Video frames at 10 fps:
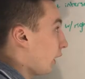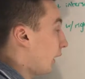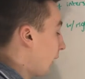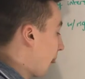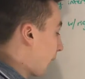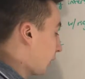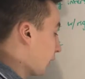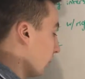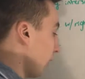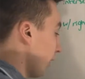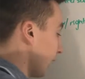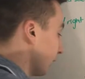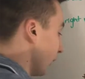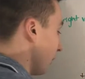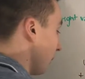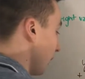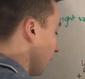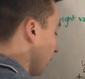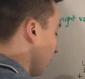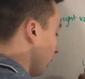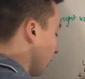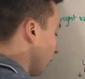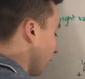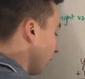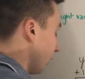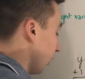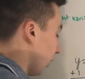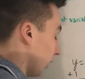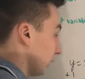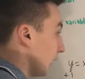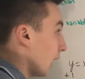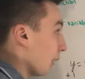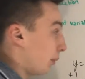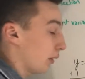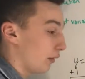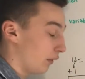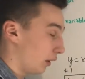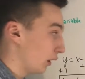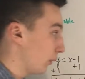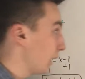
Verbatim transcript: All right, so that's going to be our top of our